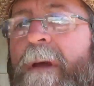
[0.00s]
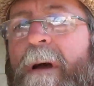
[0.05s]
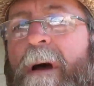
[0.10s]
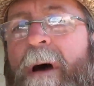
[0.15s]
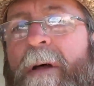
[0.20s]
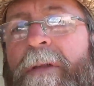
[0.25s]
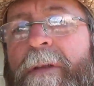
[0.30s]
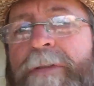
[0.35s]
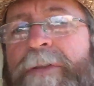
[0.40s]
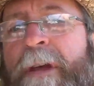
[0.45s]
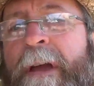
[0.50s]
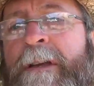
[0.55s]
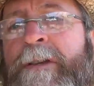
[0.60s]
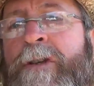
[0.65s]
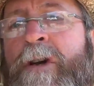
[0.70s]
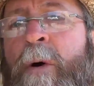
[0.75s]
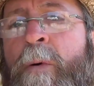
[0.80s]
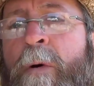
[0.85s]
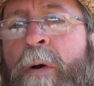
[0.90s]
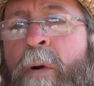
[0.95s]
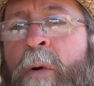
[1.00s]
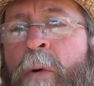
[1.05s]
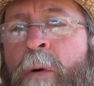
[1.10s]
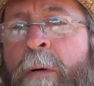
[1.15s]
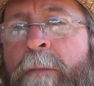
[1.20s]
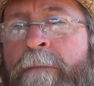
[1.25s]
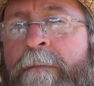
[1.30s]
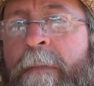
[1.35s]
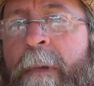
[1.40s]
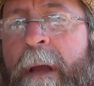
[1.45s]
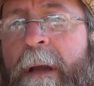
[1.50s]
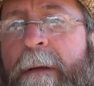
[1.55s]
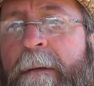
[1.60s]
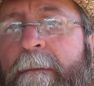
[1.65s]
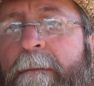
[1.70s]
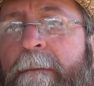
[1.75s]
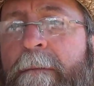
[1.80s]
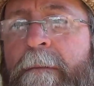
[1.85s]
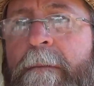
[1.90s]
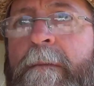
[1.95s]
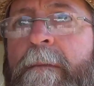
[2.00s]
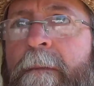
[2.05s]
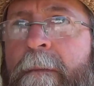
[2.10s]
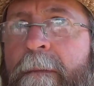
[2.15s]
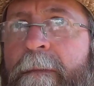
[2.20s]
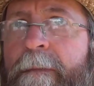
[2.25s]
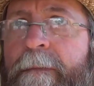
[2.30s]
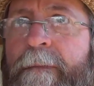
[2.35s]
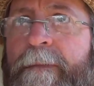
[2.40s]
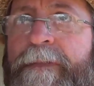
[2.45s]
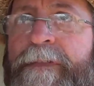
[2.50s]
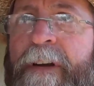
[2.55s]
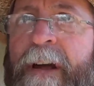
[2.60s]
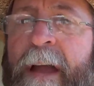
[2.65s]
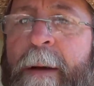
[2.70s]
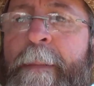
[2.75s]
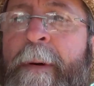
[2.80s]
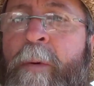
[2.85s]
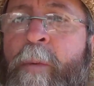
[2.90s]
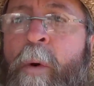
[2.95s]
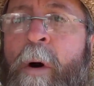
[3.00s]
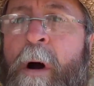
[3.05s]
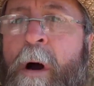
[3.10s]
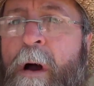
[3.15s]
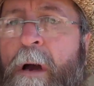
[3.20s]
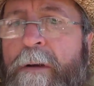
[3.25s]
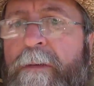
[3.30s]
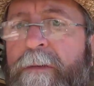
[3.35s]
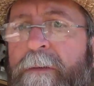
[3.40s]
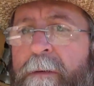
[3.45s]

other things going on like famine wise.